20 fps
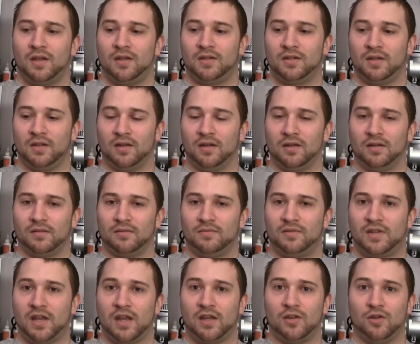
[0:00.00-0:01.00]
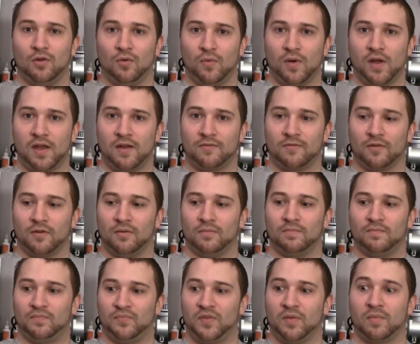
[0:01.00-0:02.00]
to take you away
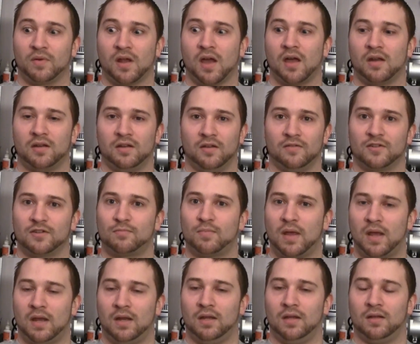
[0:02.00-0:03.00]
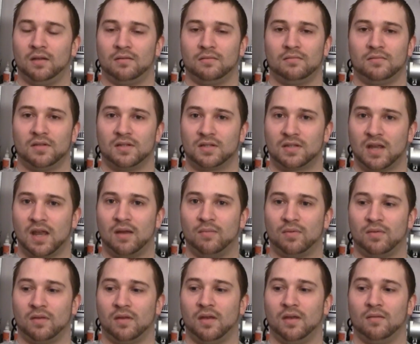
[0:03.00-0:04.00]
from the monotony of just painting the same
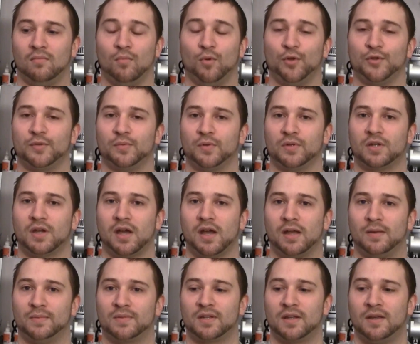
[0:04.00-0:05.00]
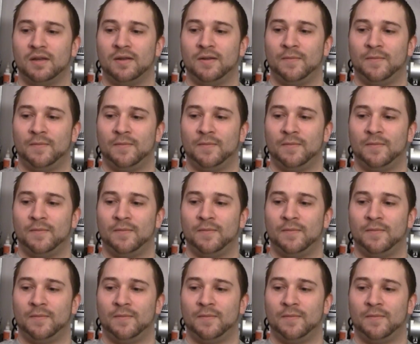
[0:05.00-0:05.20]
thing multiple times.